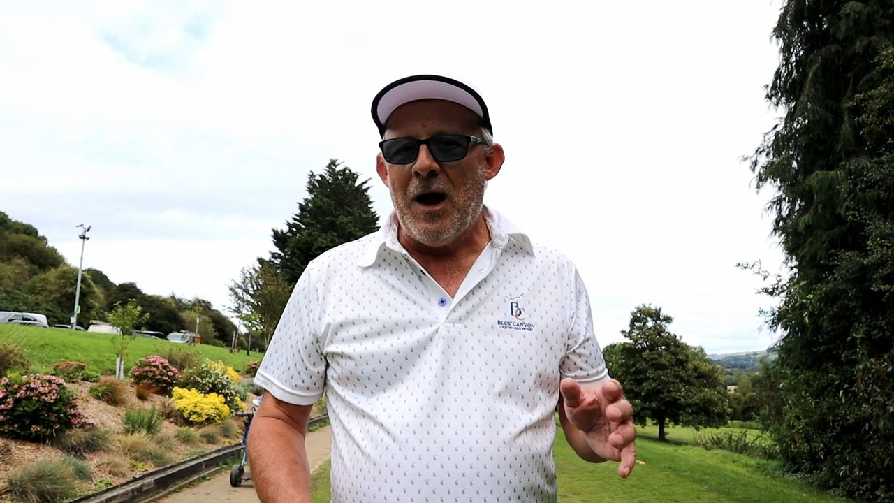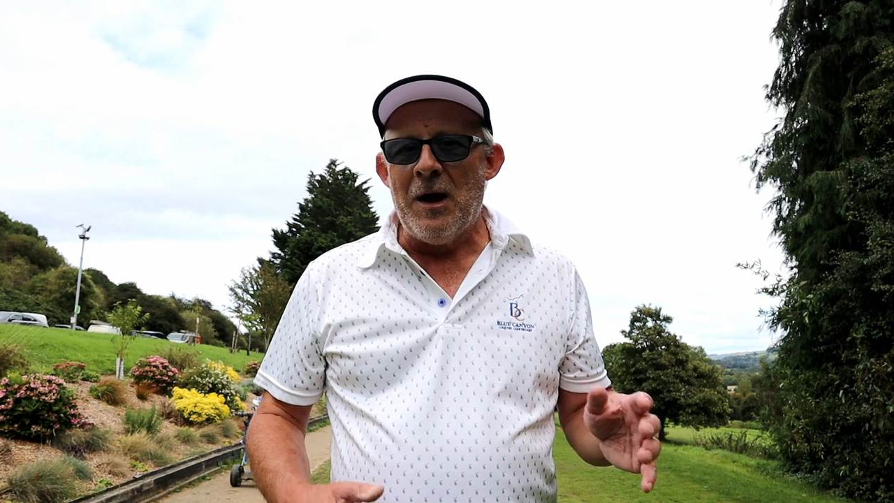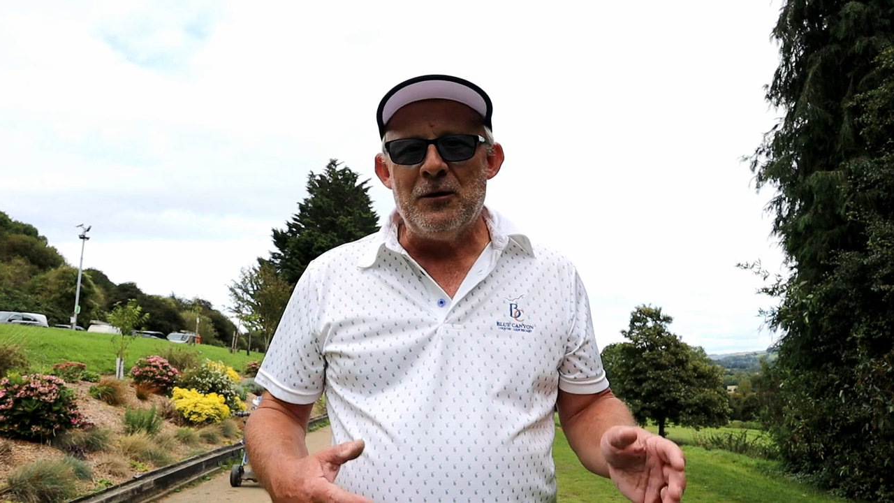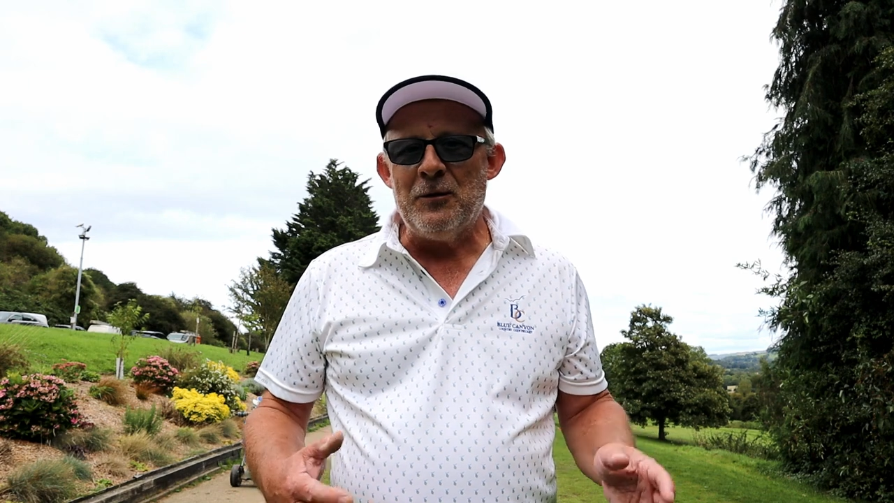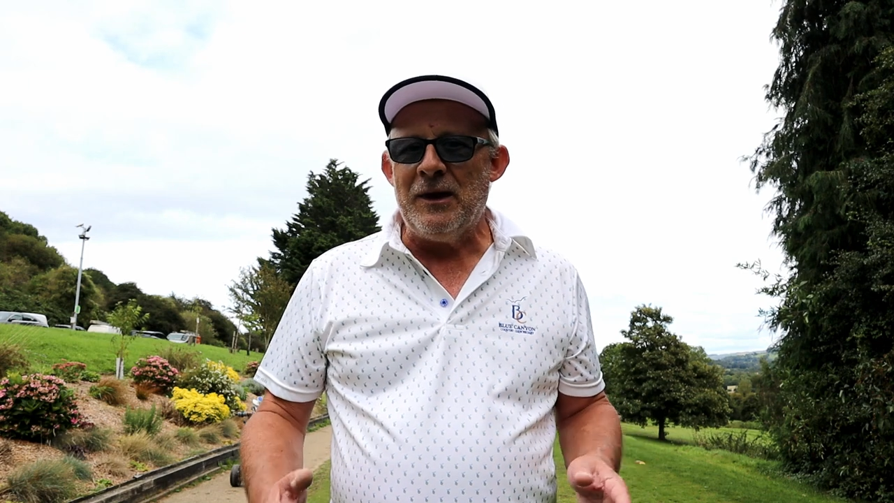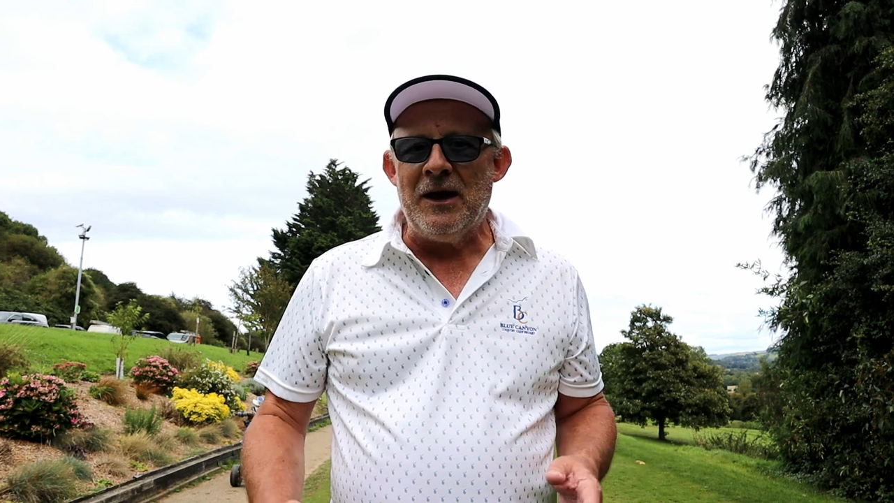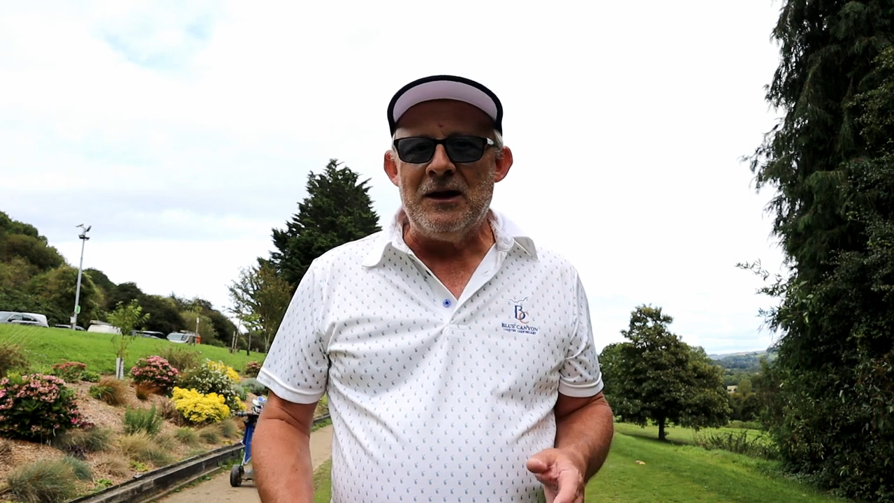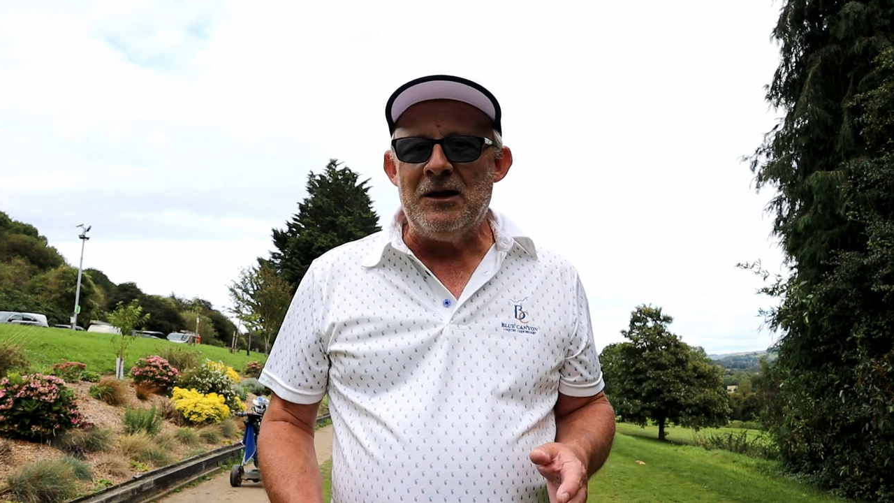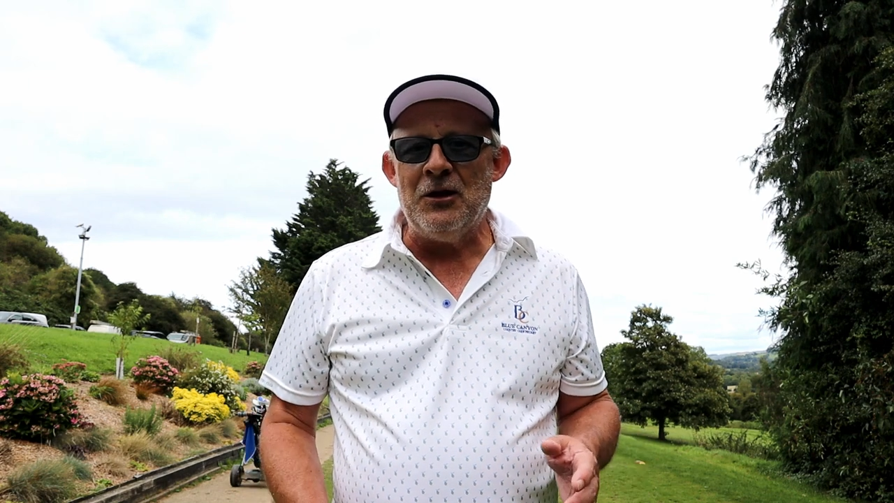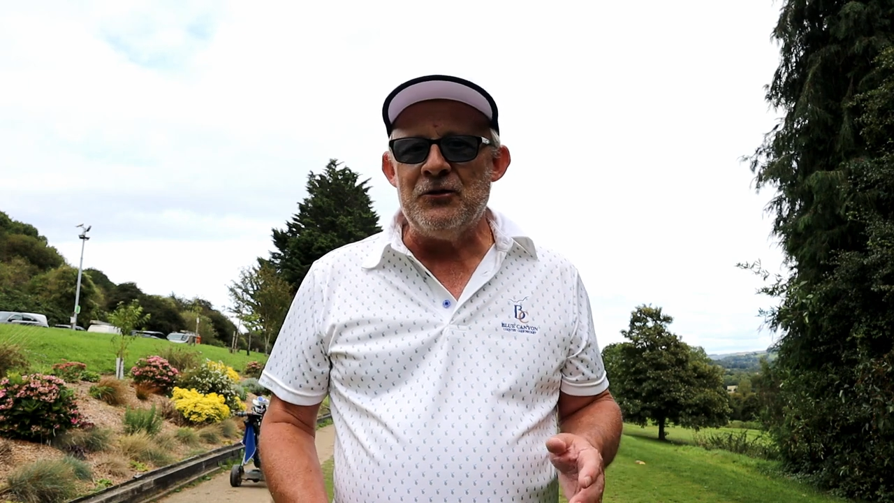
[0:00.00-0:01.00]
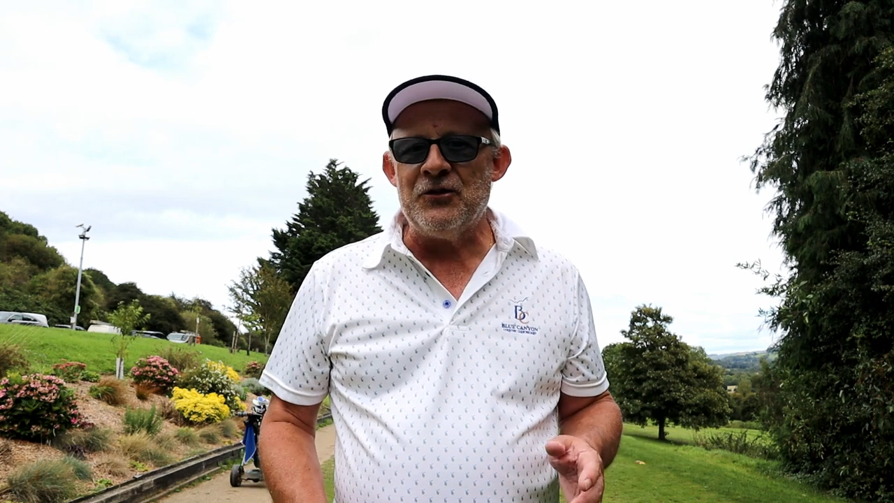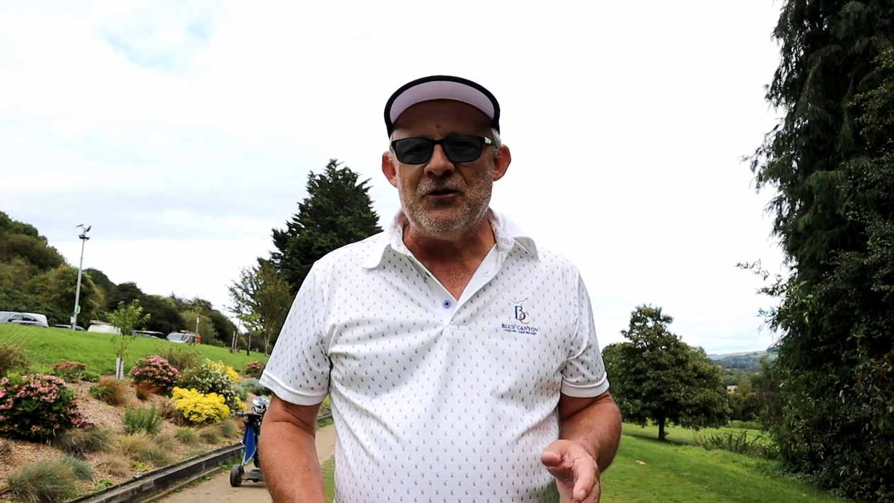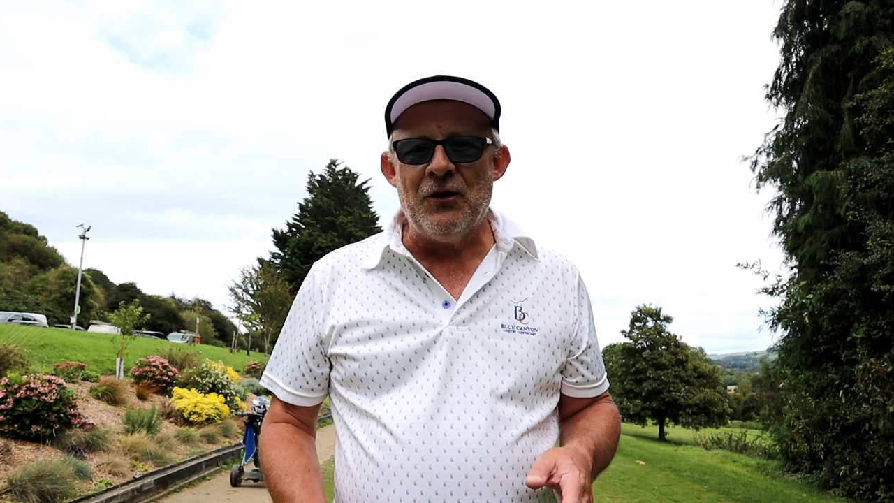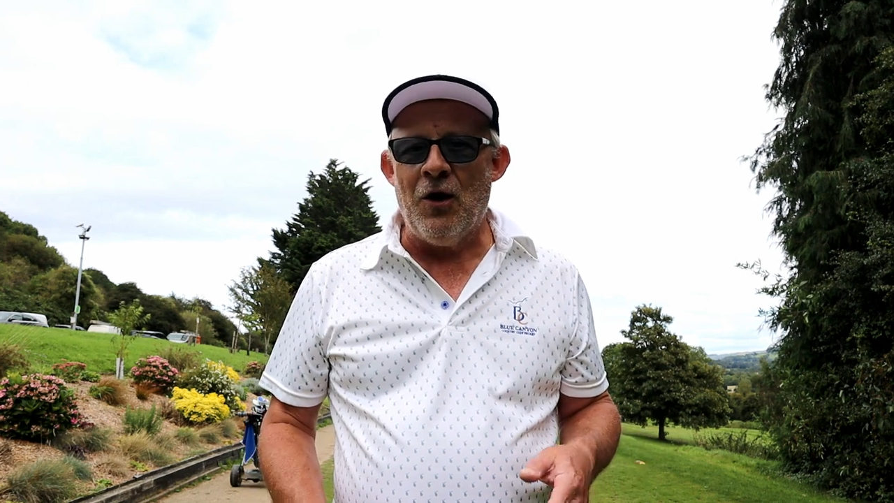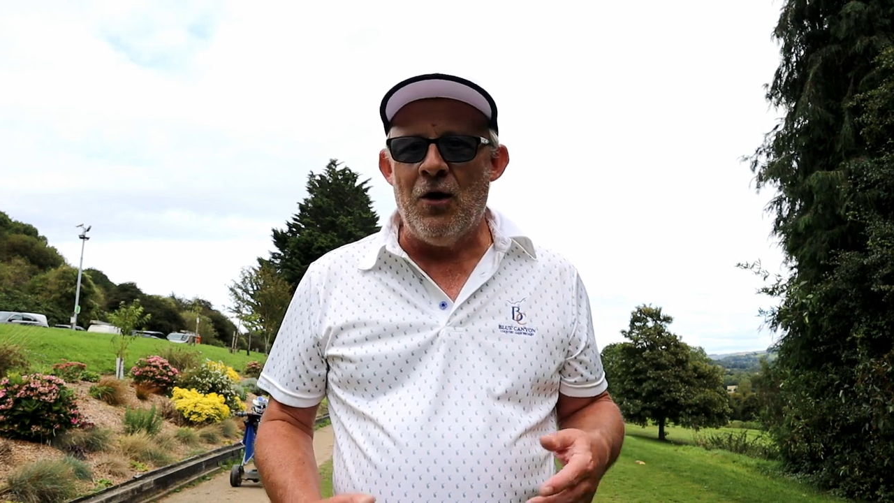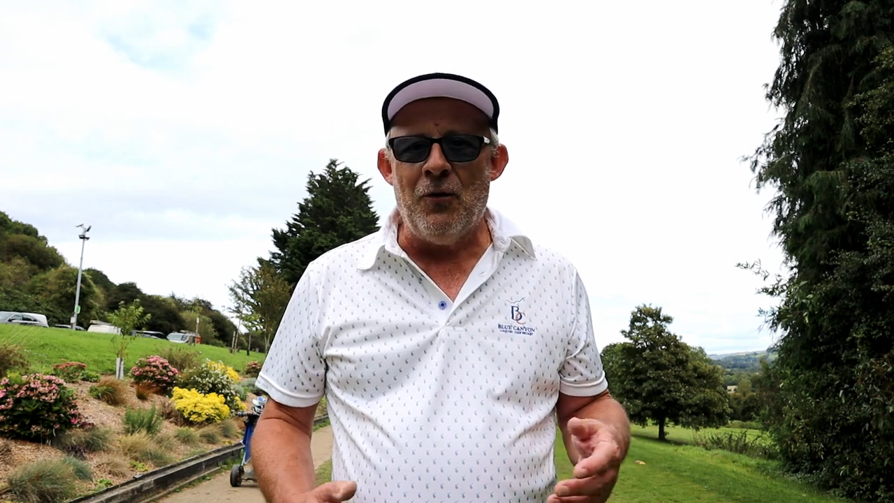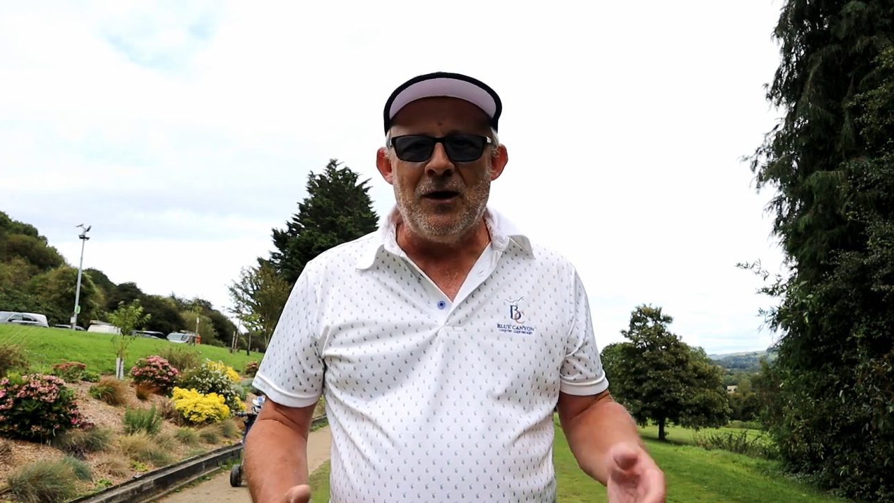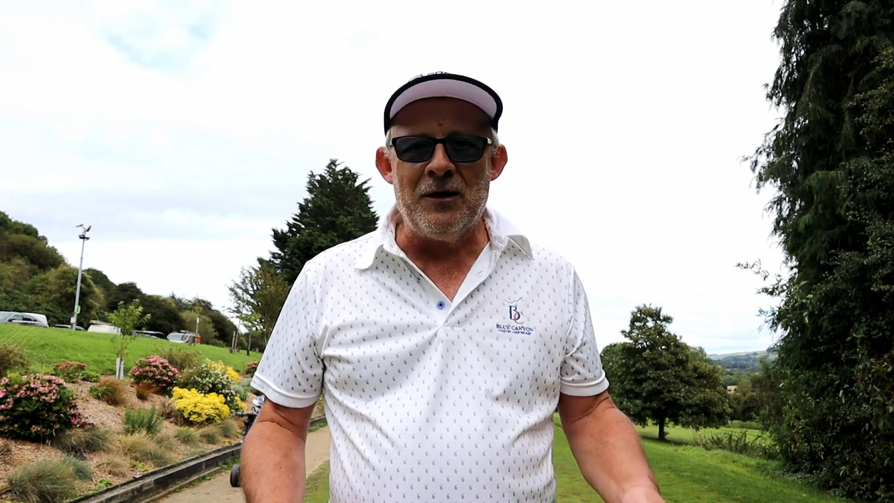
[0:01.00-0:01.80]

I'm going to be getting closer to the hole.